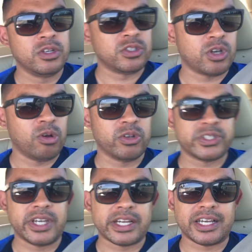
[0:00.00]
So it
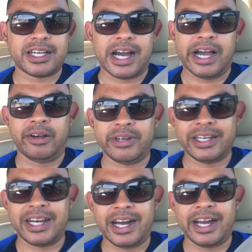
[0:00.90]
looks like Kyle
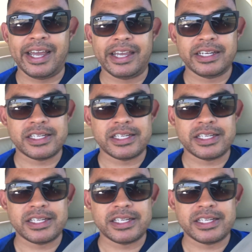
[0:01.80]
and I